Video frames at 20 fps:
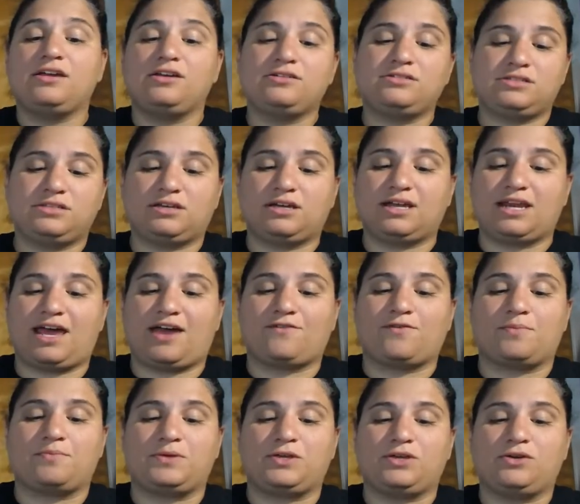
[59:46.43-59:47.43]
You're still going to
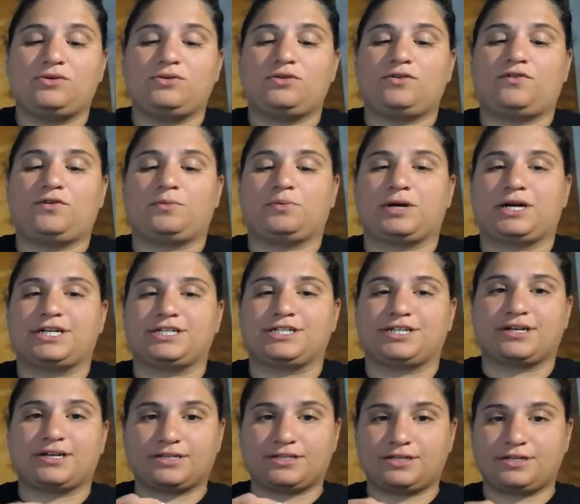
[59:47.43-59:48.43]
have a beautiful
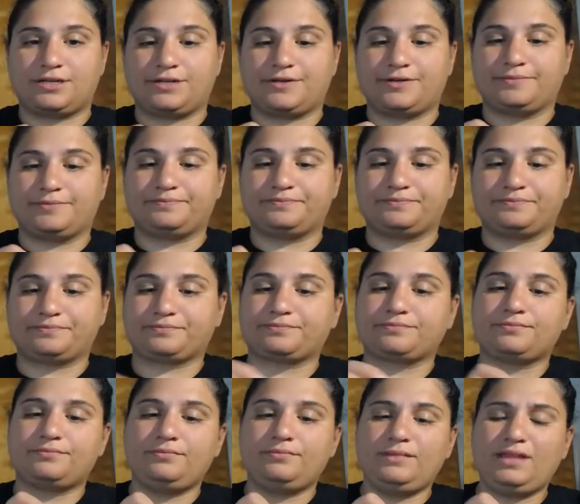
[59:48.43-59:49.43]
project,
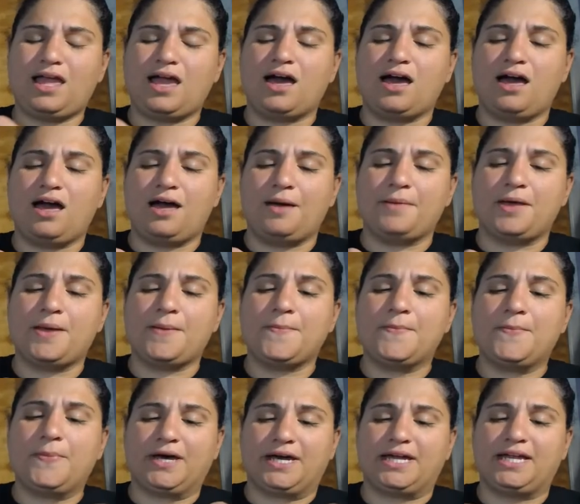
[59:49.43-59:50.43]
um,
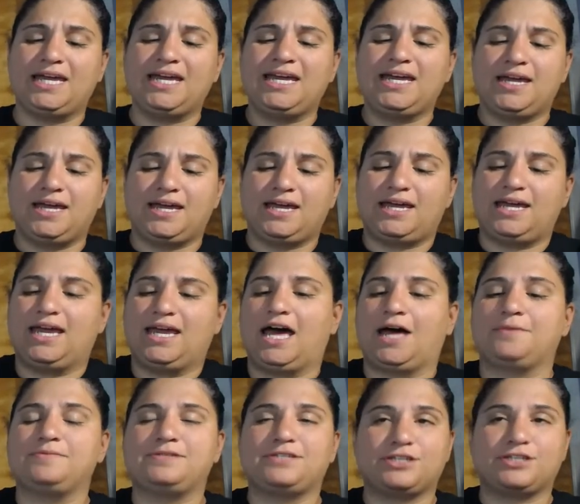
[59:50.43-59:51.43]
but it
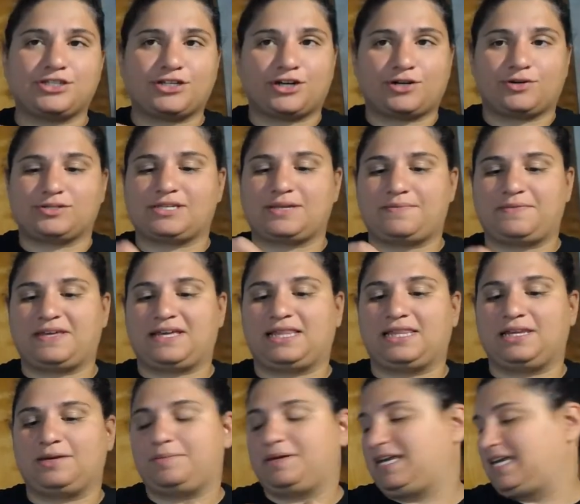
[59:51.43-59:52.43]
helps to start something
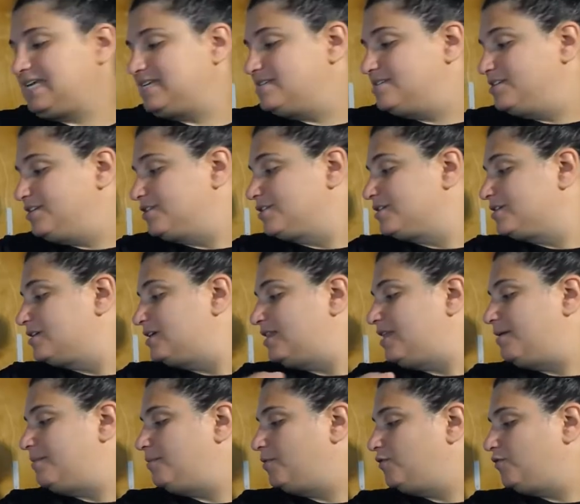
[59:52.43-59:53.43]
a little bit easier
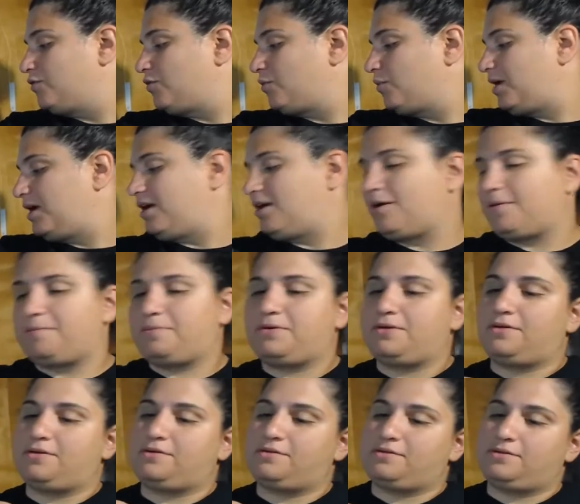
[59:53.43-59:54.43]
and then move your way
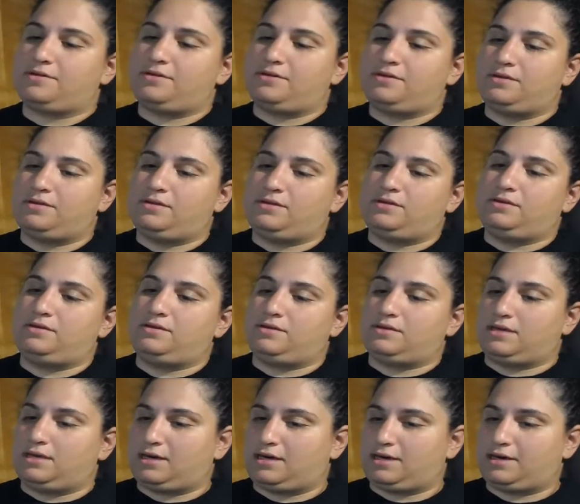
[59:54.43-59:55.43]
up.
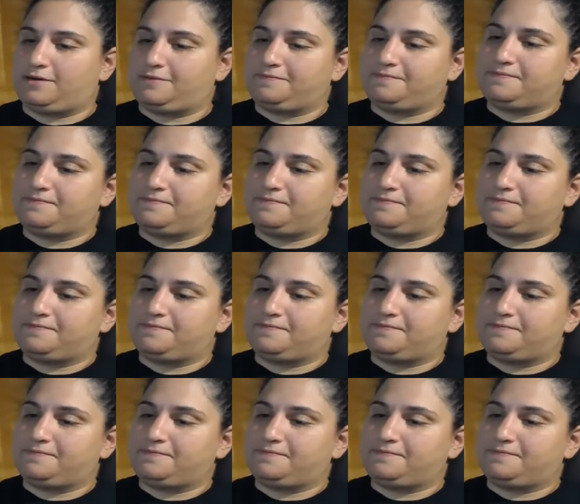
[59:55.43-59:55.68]
Okay.